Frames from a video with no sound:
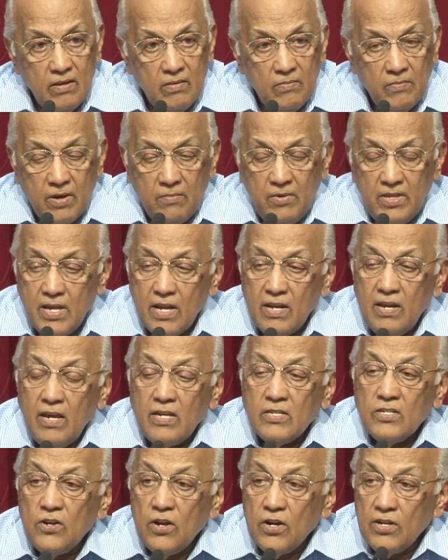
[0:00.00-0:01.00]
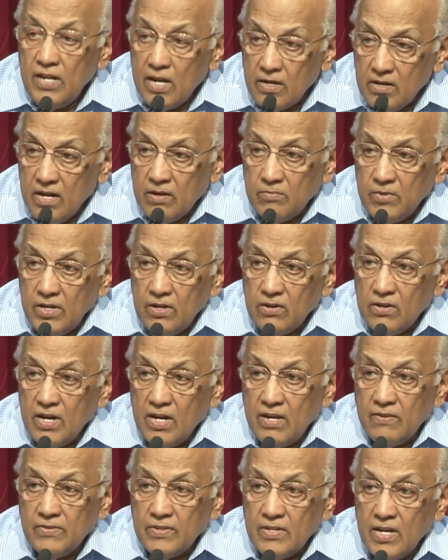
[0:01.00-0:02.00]
Maybe that day has not yet come in your
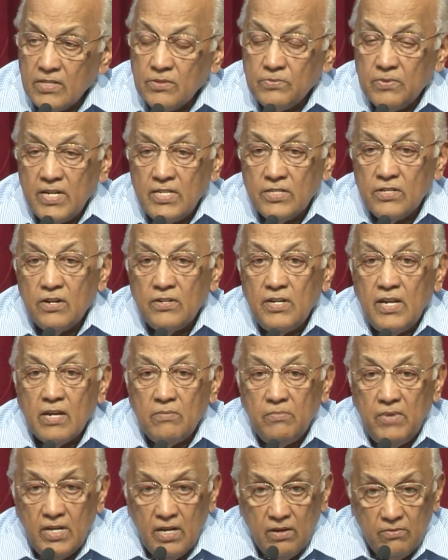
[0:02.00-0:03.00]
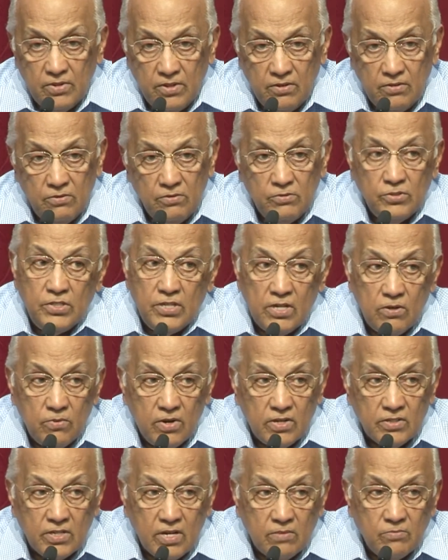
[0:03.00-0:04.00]
life, and that's why he's not yet meeting with you. You still
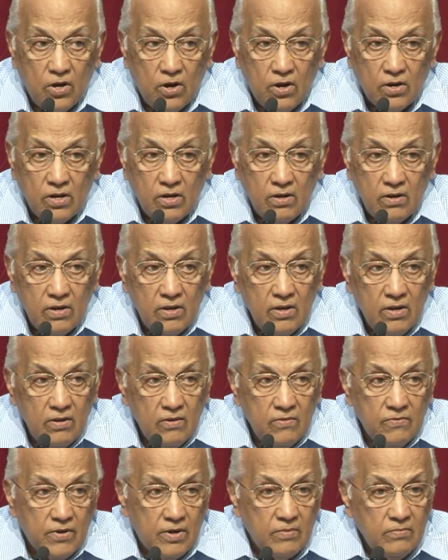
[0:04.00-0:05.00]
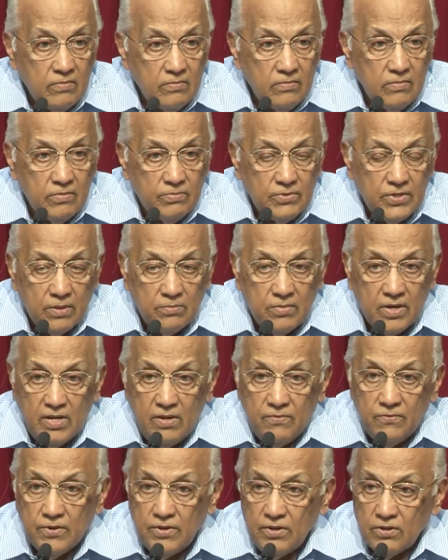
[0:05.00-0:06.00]
want some honor from somebody
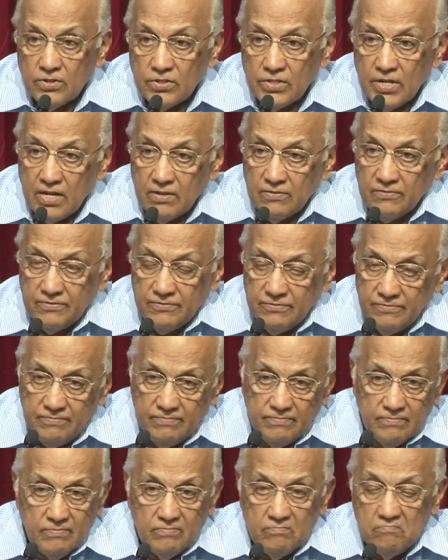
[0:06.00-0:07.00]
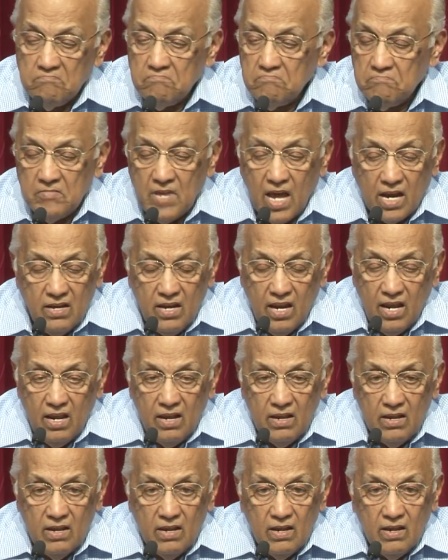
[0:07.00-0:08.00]
for yourself. That
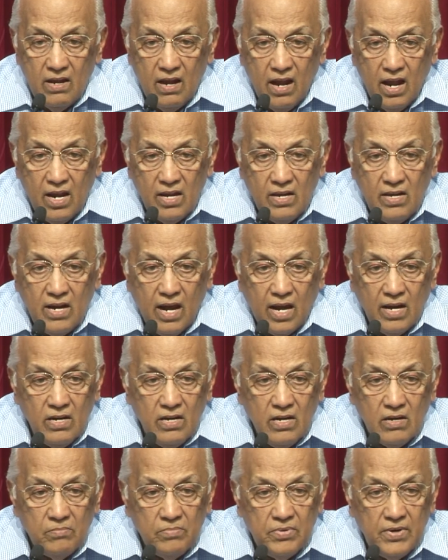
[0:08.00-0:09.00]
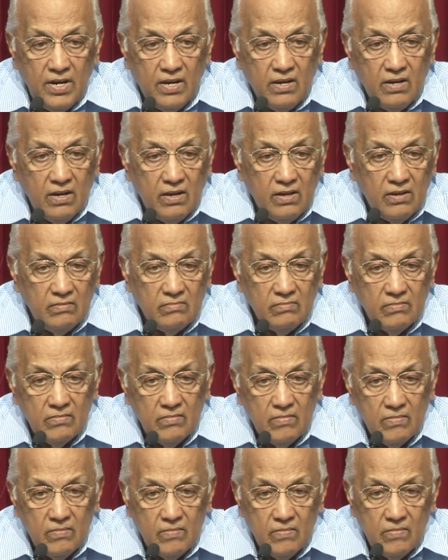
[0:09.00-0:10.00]
day, I had died completely.
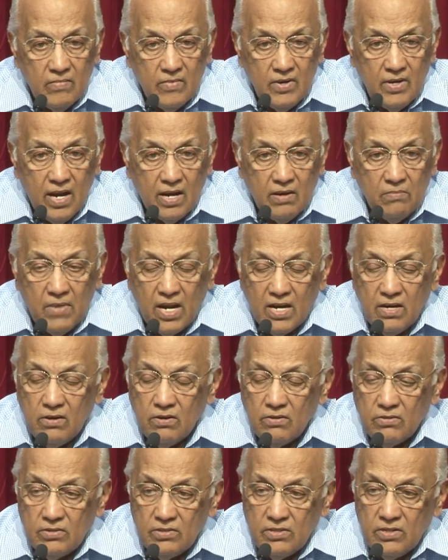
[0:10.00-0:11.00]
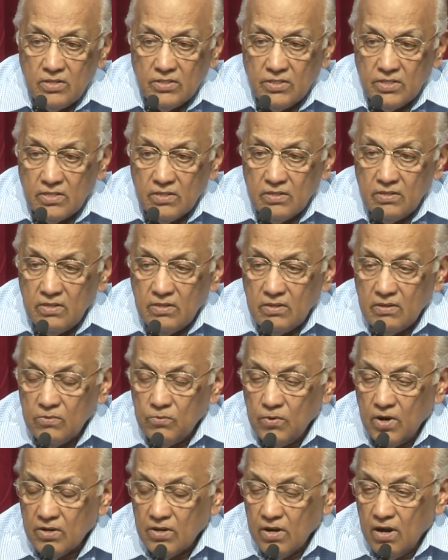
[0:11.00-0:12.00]
Dead men don't
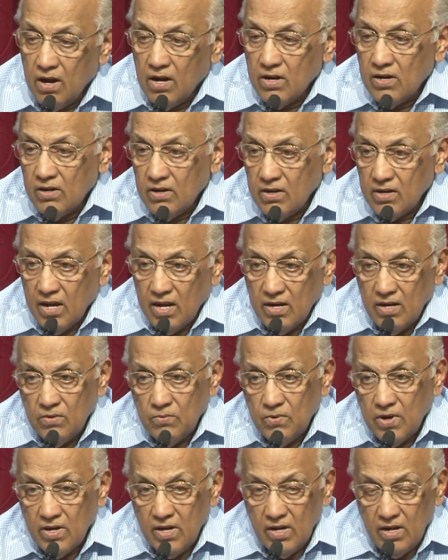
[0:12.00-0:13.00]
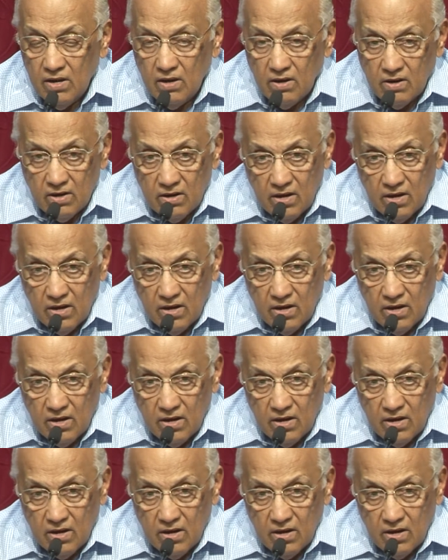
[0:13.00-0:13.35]
want honor, and I didn't want any honor.